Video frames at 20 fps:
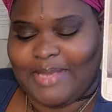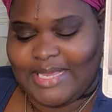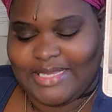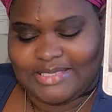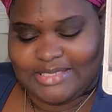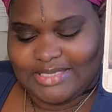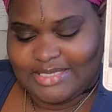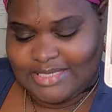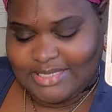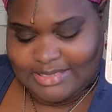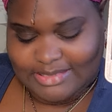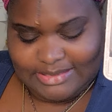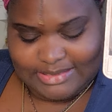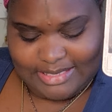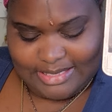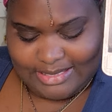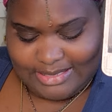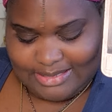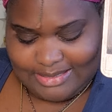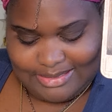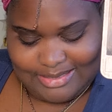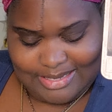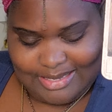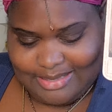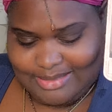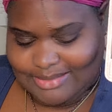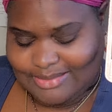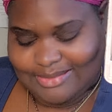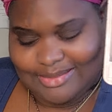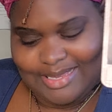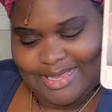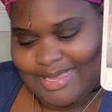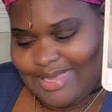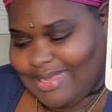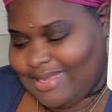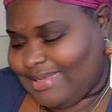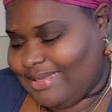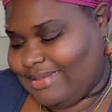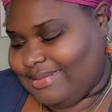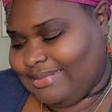Pisces,
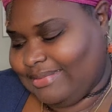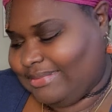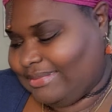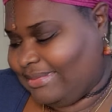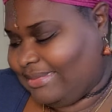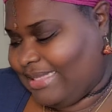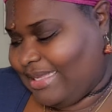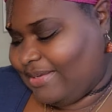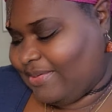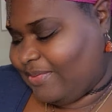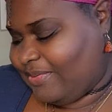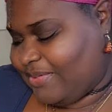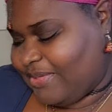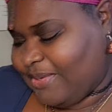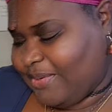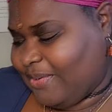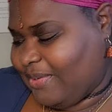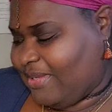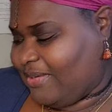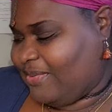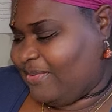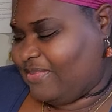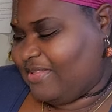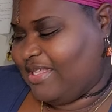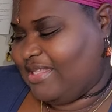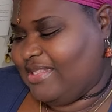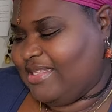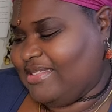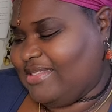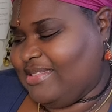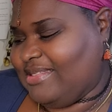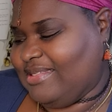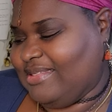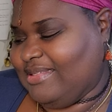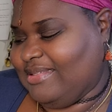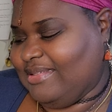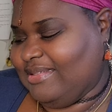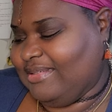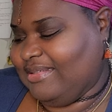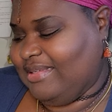uh, I don't know. I don't think this is
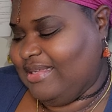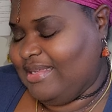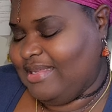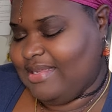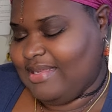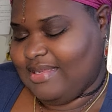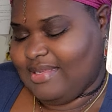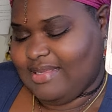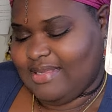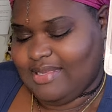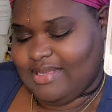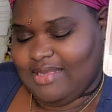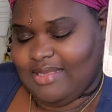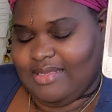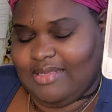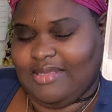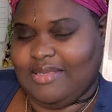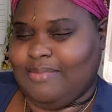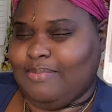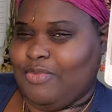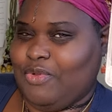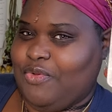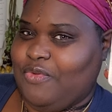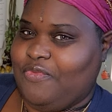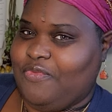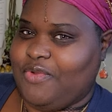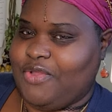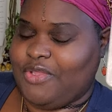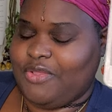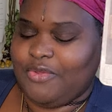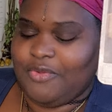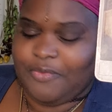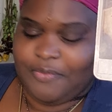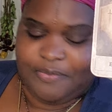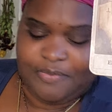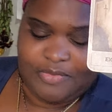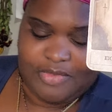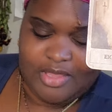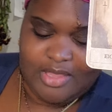a a good move for you.